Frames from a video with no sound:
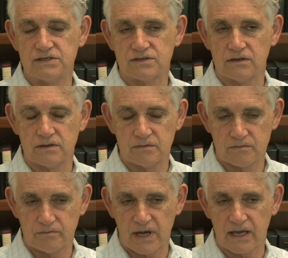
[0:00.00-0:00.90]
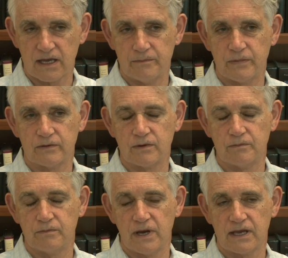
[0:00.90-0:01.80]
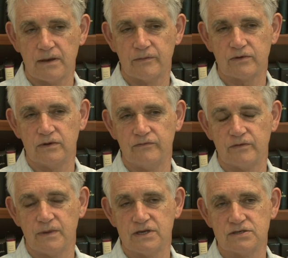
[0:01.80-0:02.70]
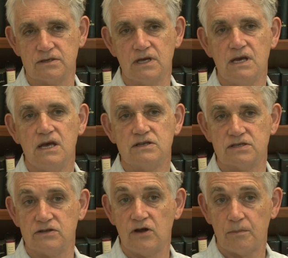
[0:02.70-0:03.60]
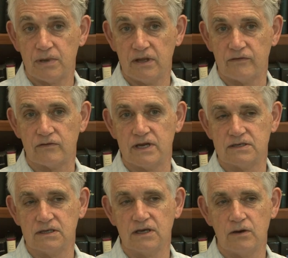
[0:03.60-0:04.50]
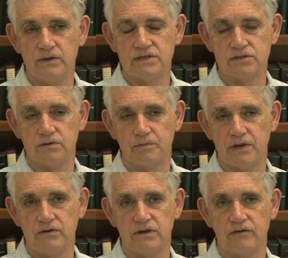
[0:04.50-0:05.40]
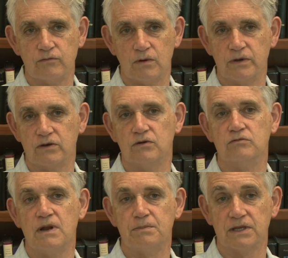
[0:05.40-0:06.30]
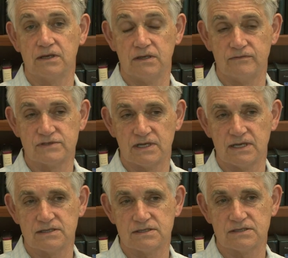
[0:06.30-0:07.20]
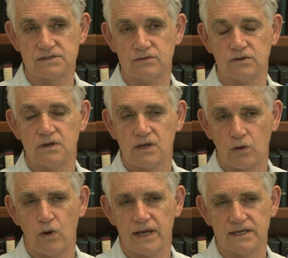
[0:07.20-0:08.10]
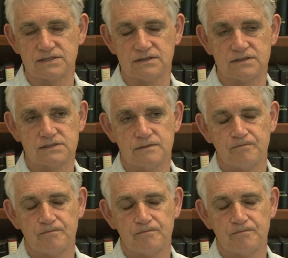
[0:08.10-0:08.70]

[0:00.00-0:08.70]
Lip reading: on biochemical information to not proliferate and go into a period of what we call replicative senescence or quiescence.